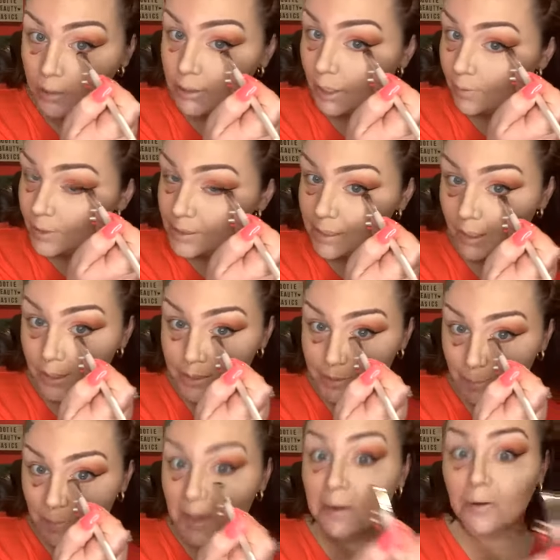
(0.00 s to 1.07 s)
Tim, it's a, it's
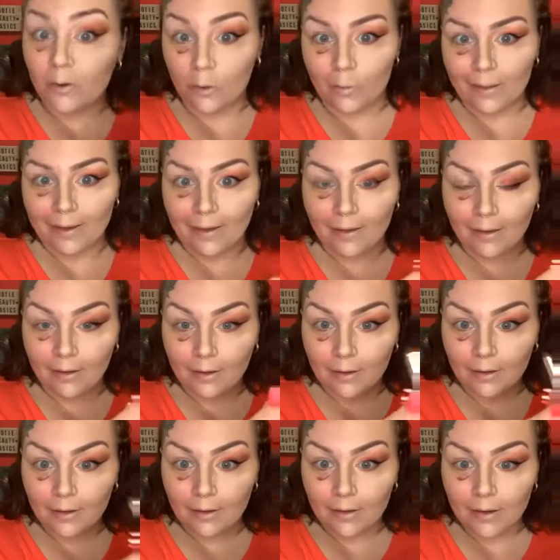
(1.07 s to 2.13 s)
a medical bag.
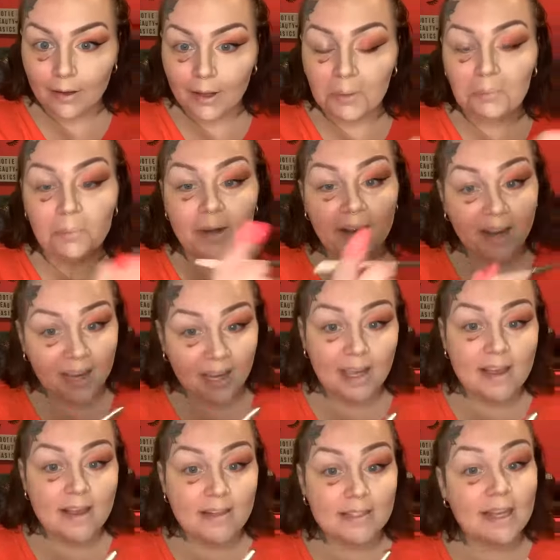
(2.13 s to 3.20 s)
But I
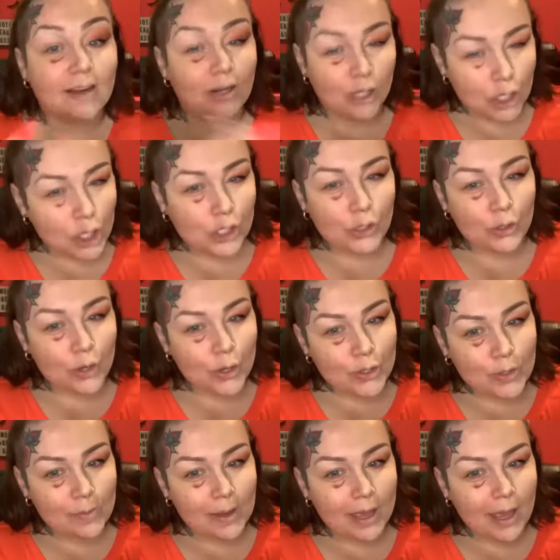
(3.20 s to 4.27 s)
guess I could use a
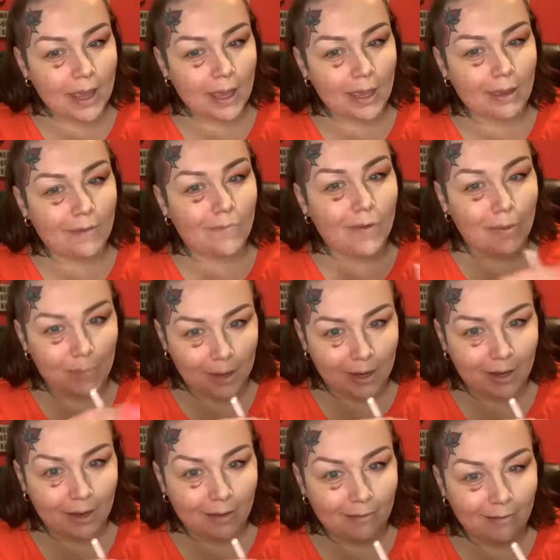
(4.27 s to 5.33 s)
grocery bag if I ran
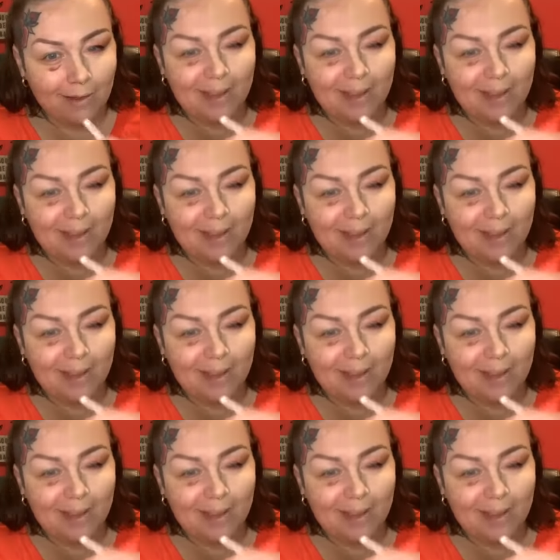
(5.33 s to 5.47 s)
out.